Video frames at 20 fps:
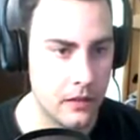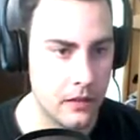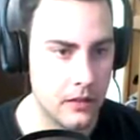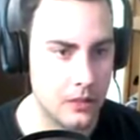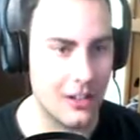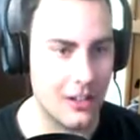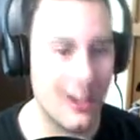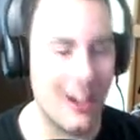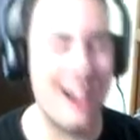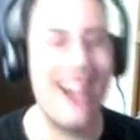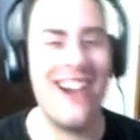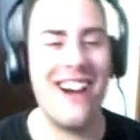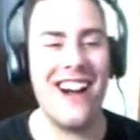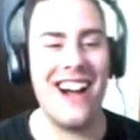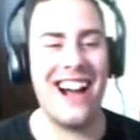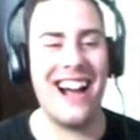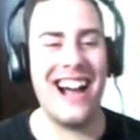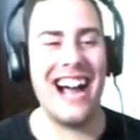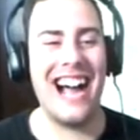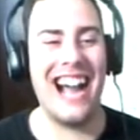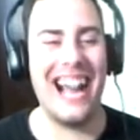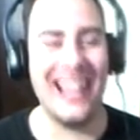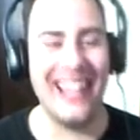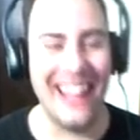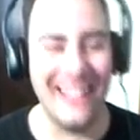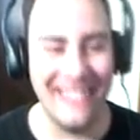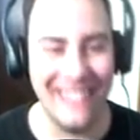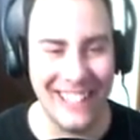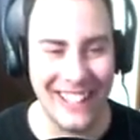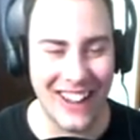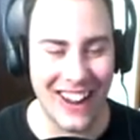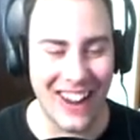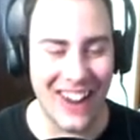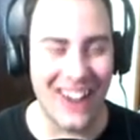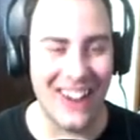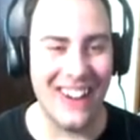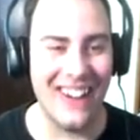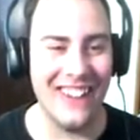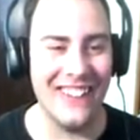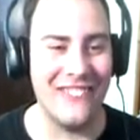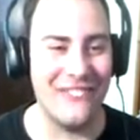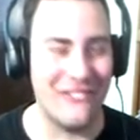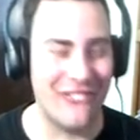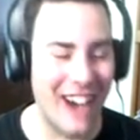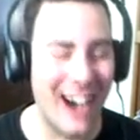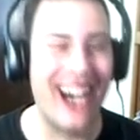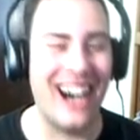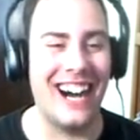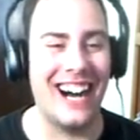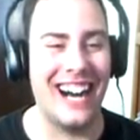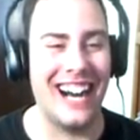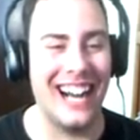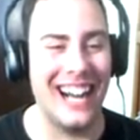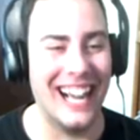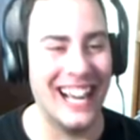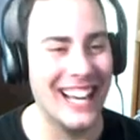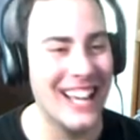Ah, there we go. Fuck.